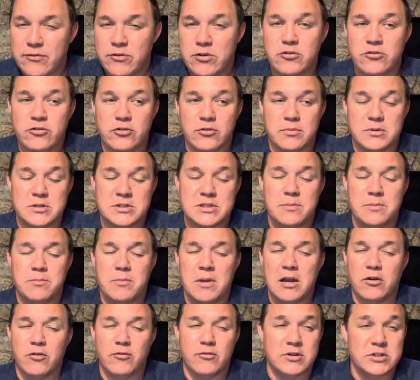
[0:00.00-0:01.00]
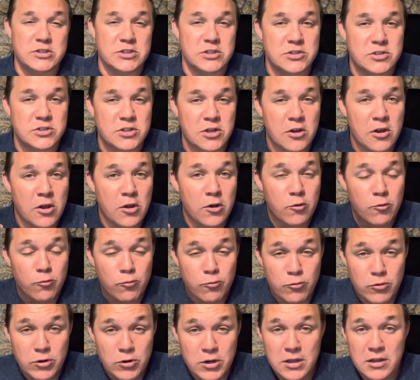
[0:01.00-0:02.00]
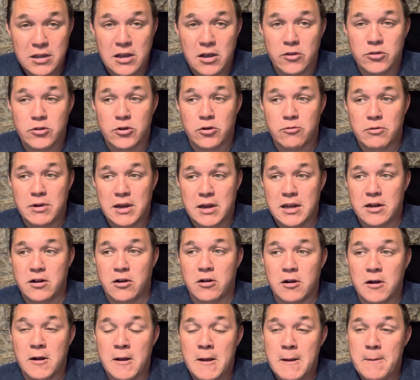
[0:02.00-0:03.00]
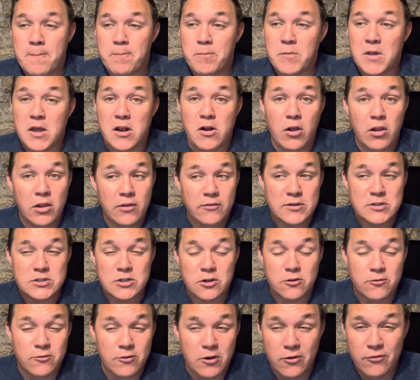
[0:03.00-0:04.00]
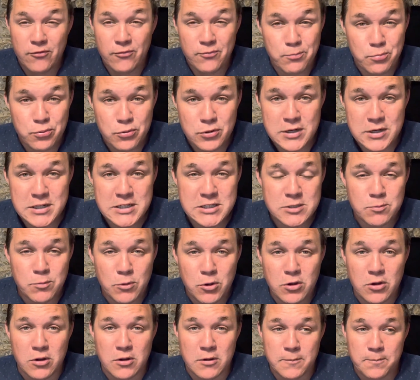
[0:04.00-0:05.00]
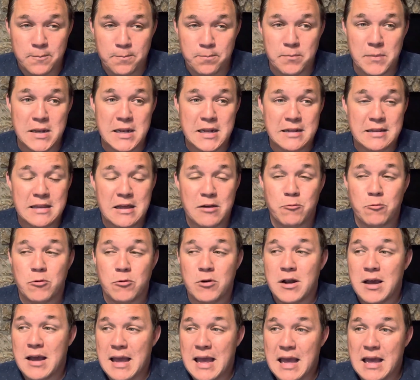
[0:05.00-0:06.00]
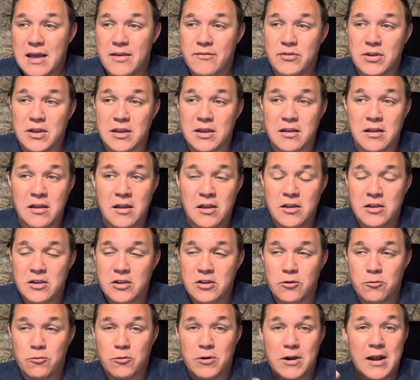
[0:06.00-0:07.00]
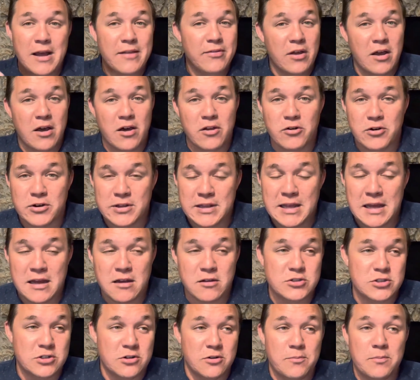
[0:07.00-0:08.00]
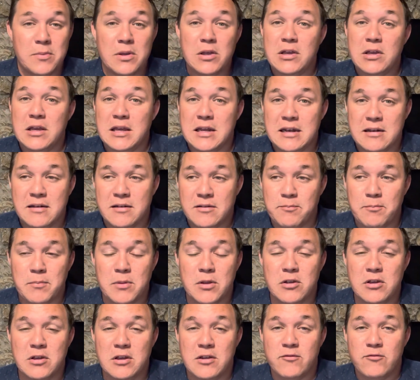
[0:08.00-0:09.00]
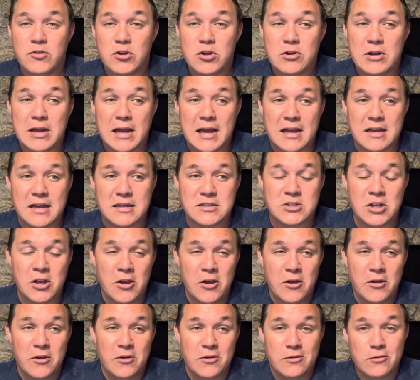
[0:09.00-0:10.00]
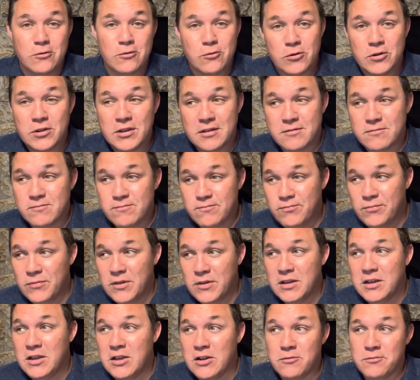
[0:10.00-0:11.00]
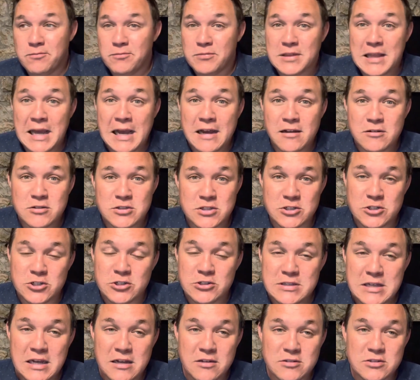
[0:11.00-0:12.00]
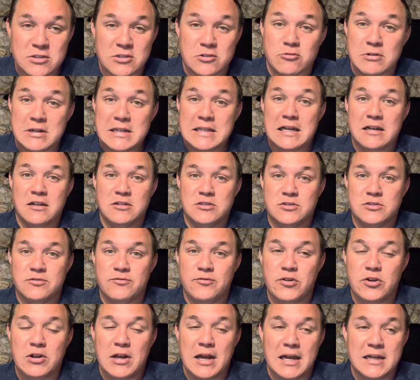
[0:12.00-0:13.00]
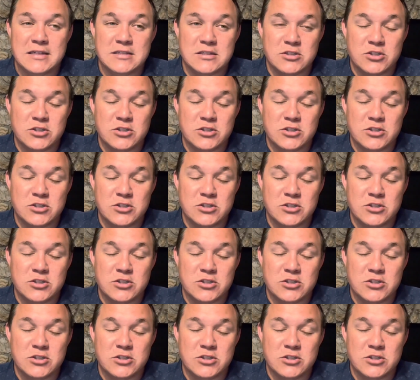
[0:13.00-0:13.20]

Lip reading: YouTubers that Microvision's really on their radar. And all of us are pretty small, meaning that we're not having, you know, we're not the 100,000 or million view guys. Or the, you know, 1,000, 2,000, 3,000 view guys.